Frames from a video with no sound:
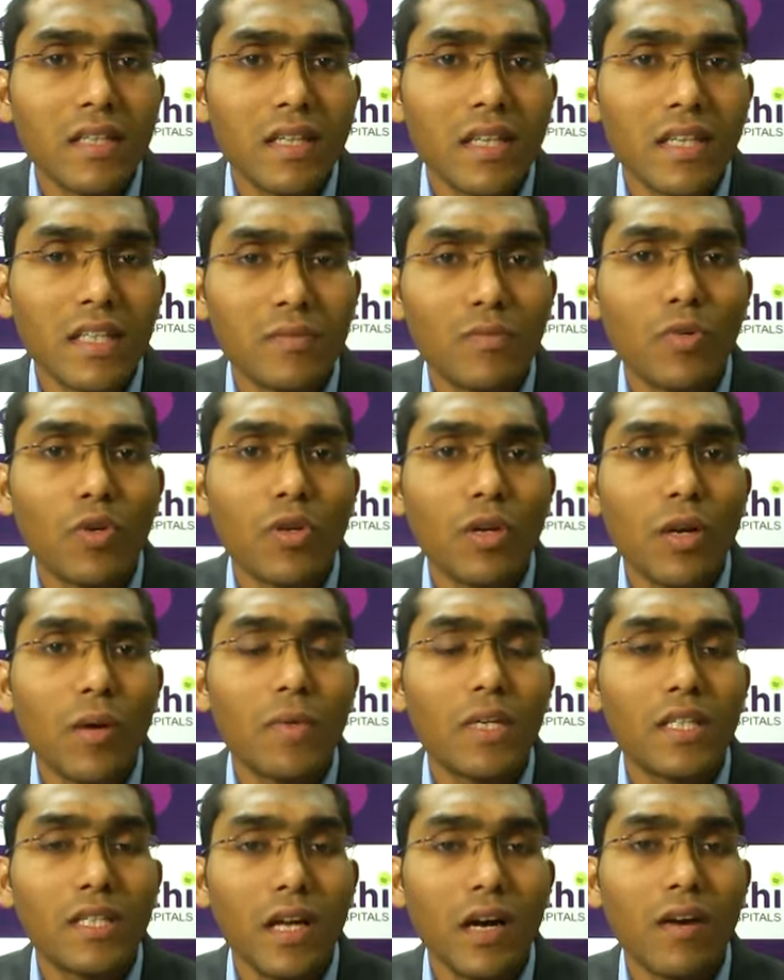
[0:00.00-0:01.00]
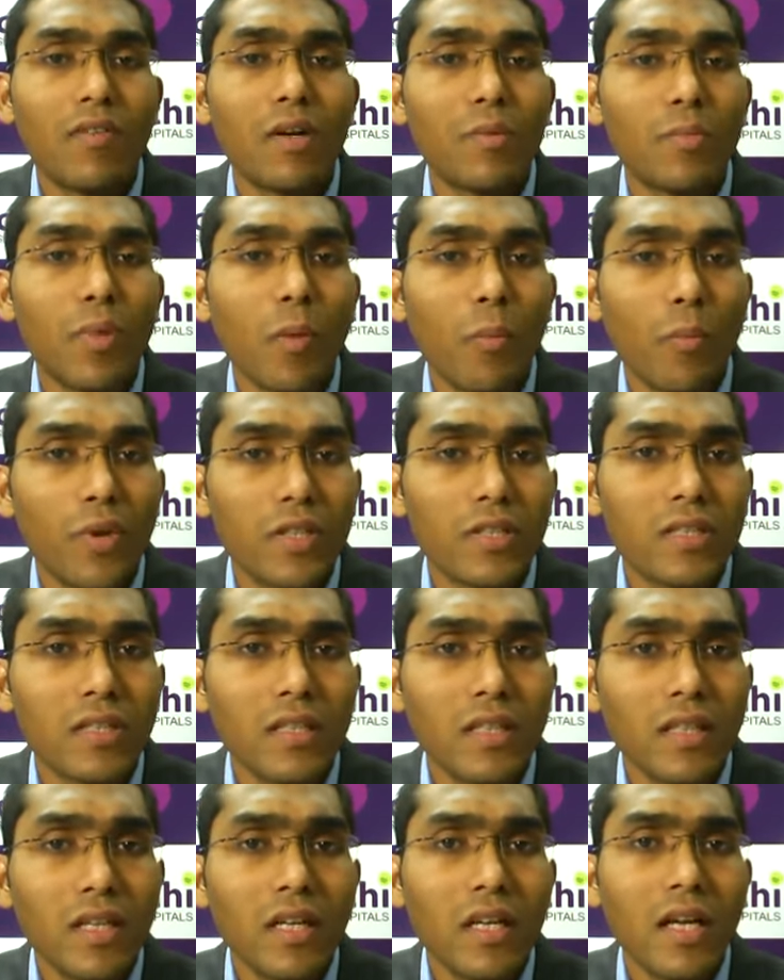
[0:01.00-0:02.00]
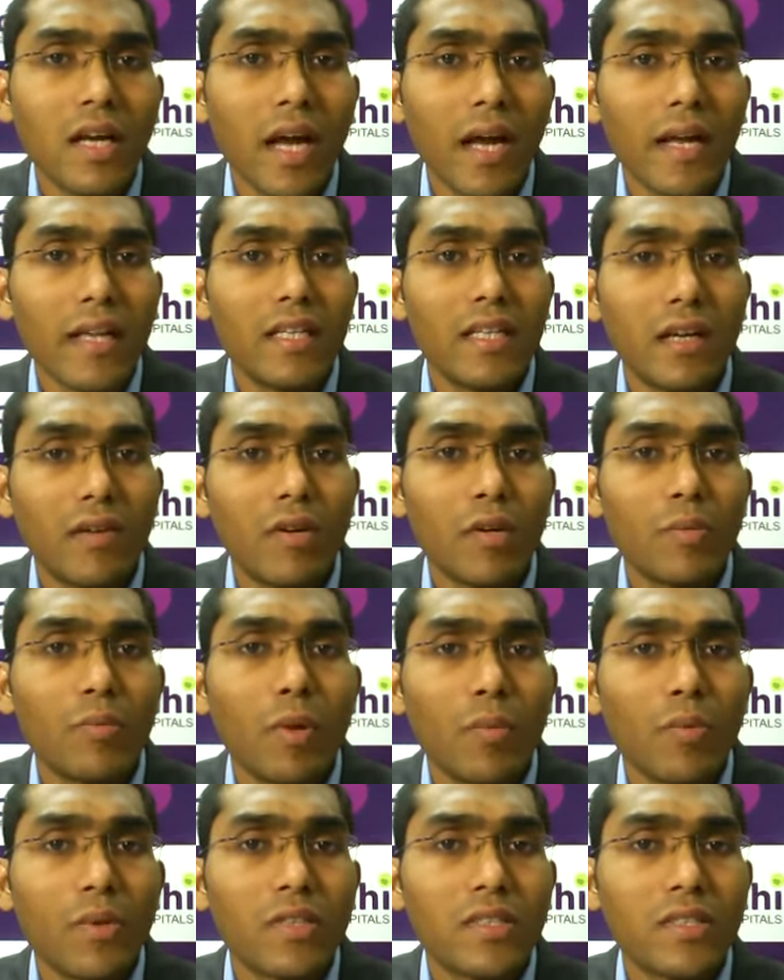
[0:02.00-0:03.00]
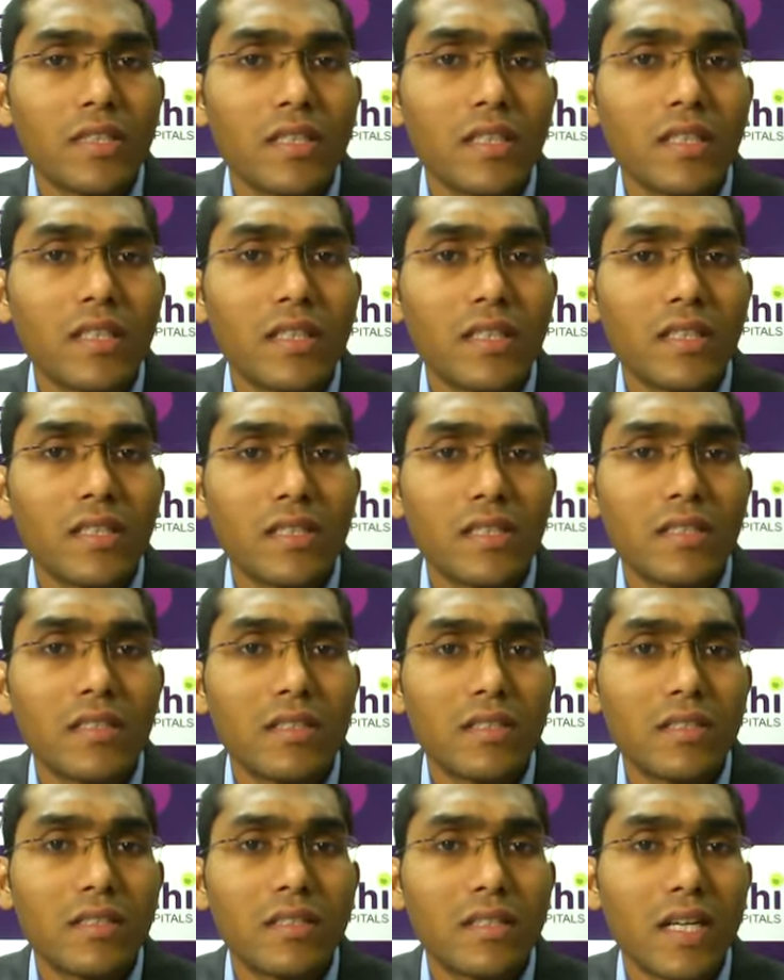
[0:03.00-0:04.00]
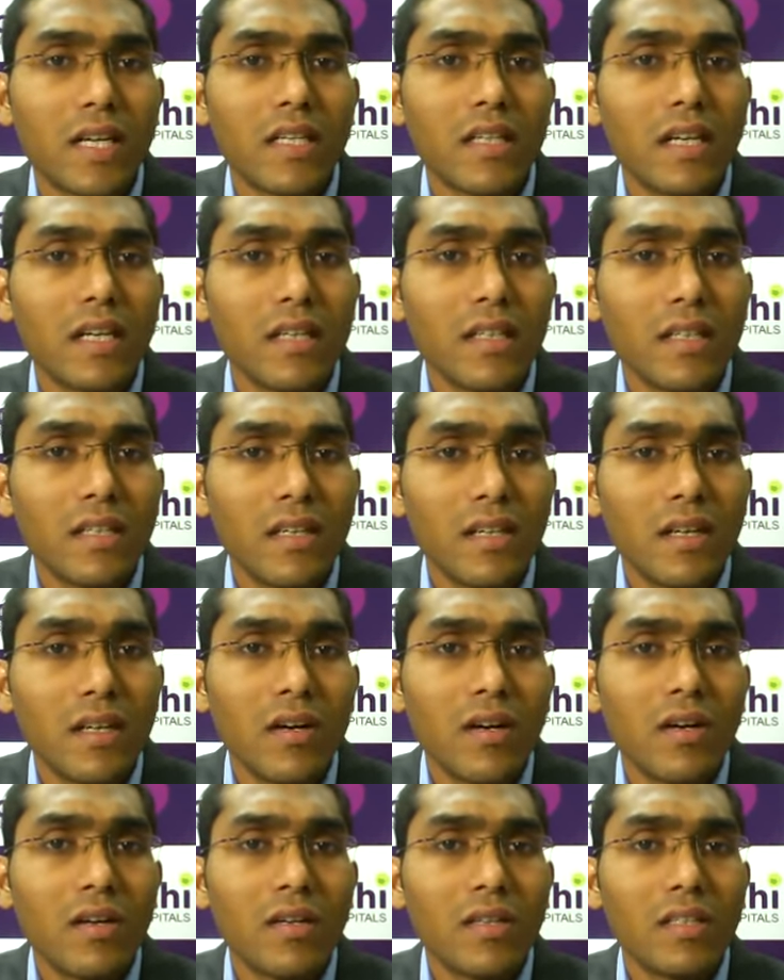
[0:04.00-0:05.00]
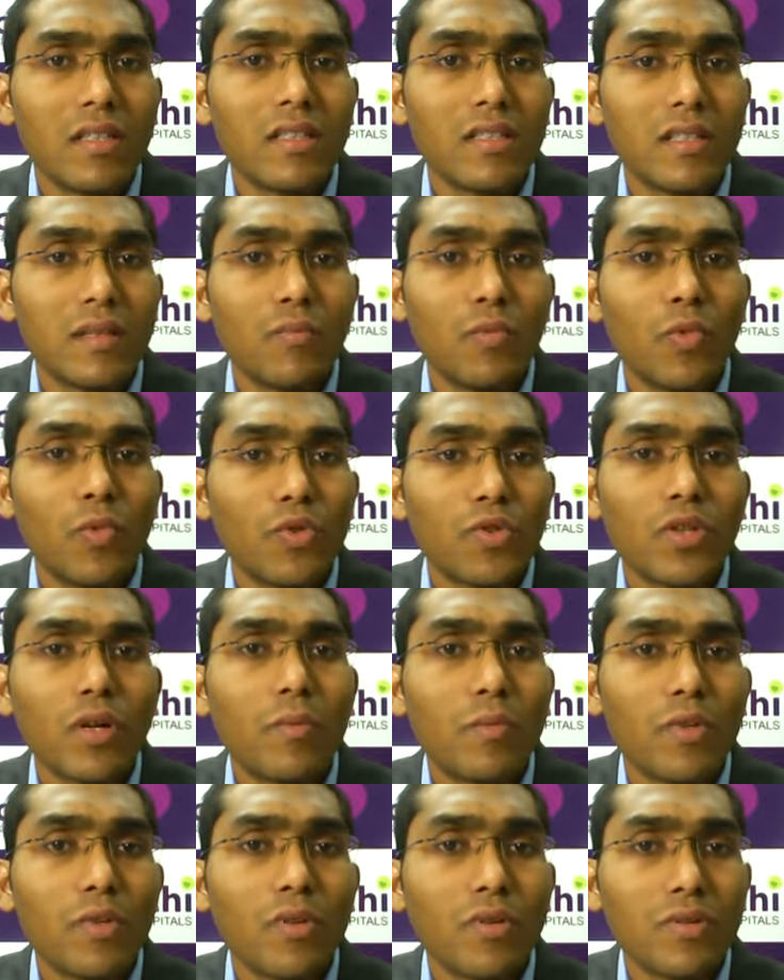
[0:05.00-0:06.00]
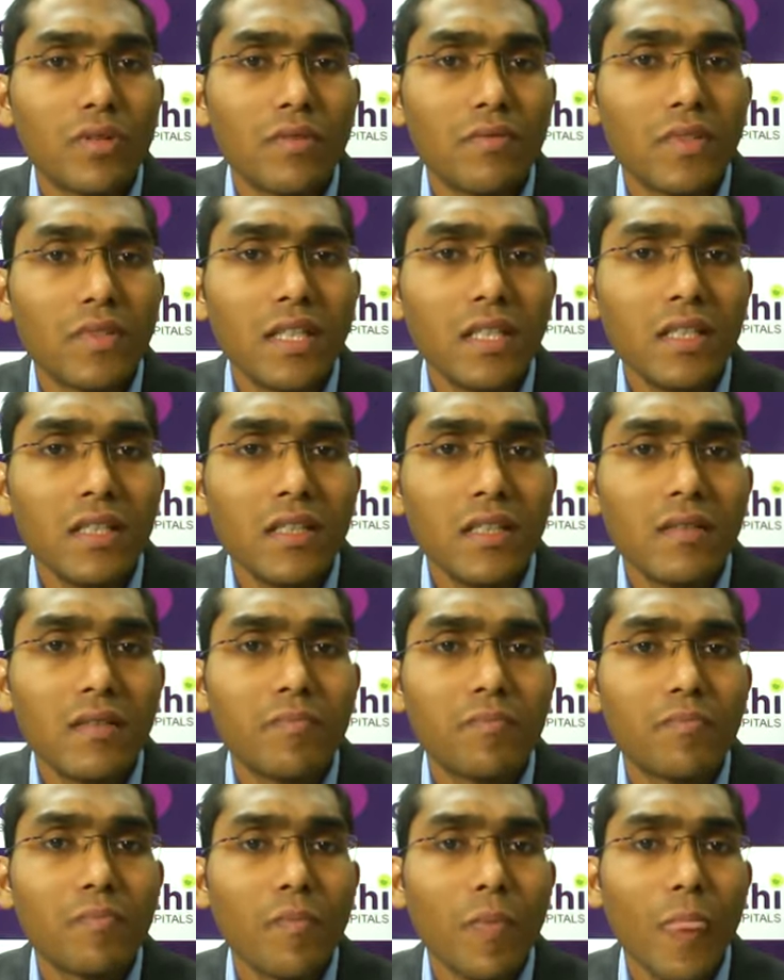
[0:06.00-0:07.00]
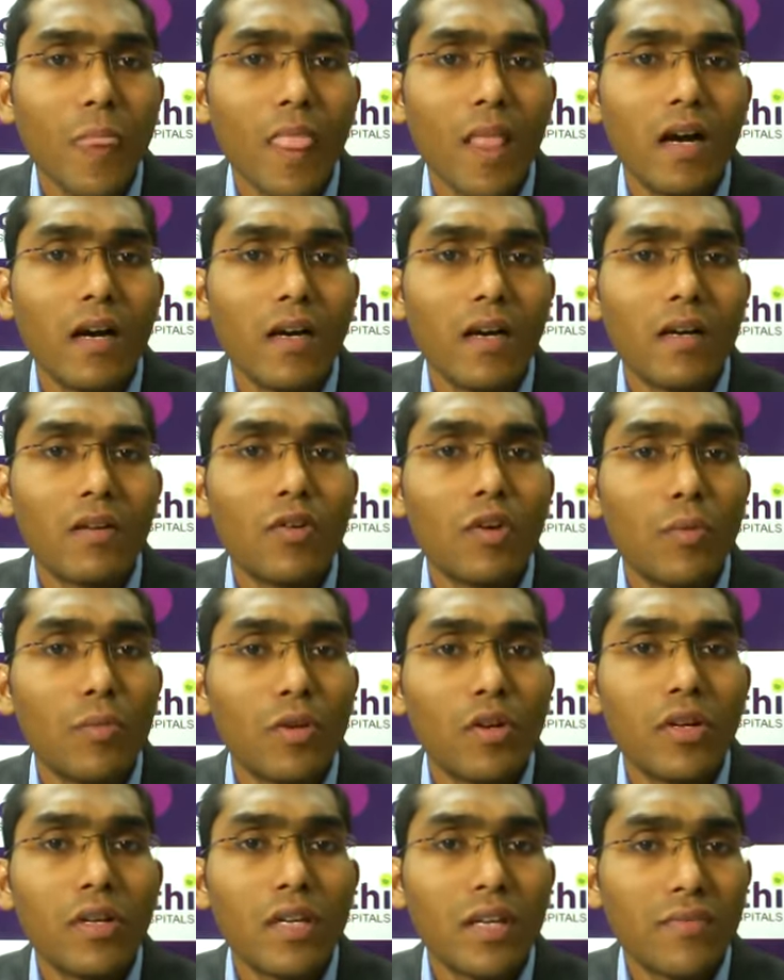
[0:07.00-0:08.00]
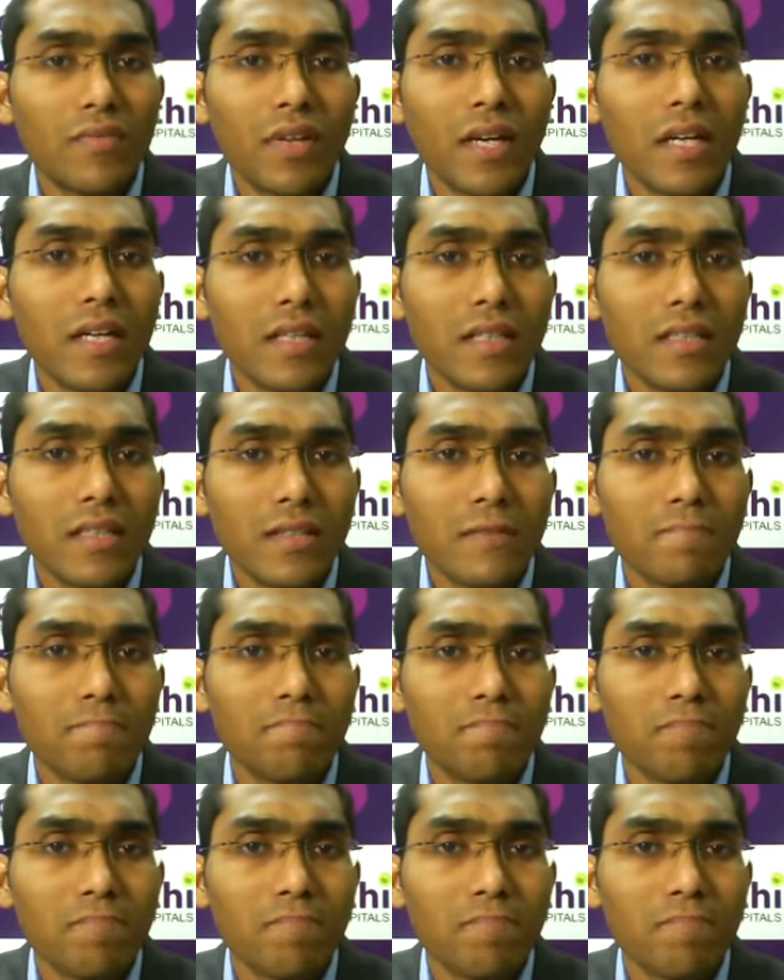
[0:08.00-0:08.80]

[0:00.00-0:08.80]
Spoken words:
It is more common in our population, and in our population, it is said that it is the most common cause of the glomerular nephritis